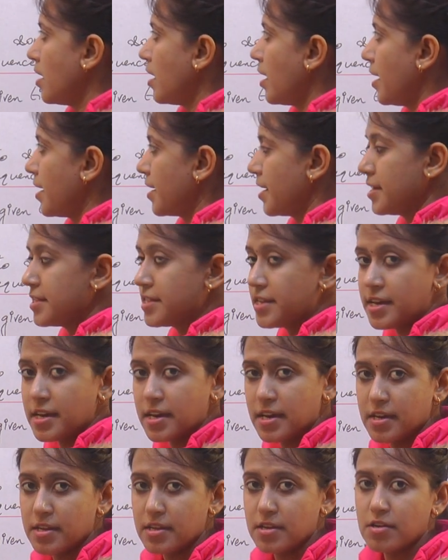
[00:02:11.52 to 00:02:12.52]

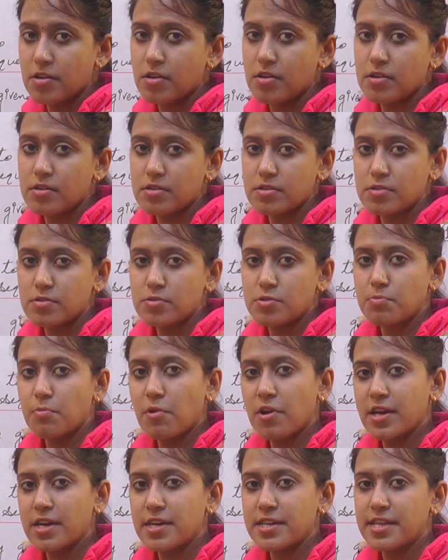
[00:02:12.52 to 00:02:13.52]
another
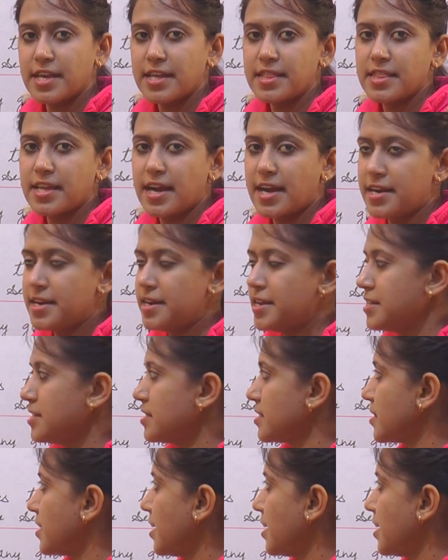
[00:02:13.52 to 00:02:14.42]
smaller than that disk.